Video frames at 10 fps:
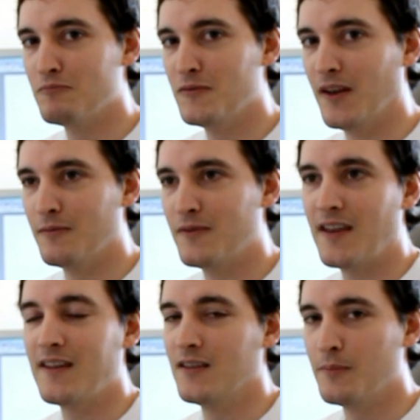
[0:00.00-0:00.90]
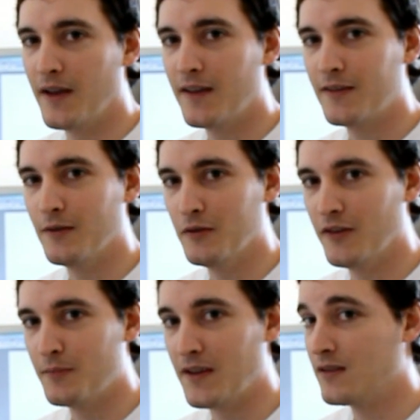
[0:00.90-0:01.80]
you know, taking the piss or
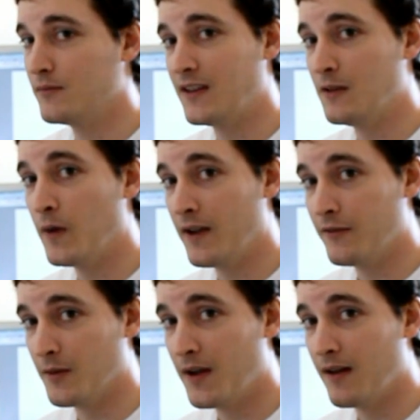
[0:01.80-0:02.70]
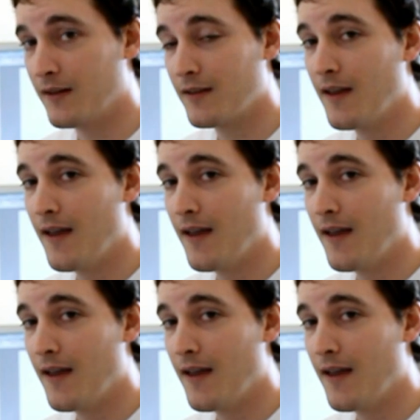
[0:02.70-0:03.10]
just being completely way off the mark.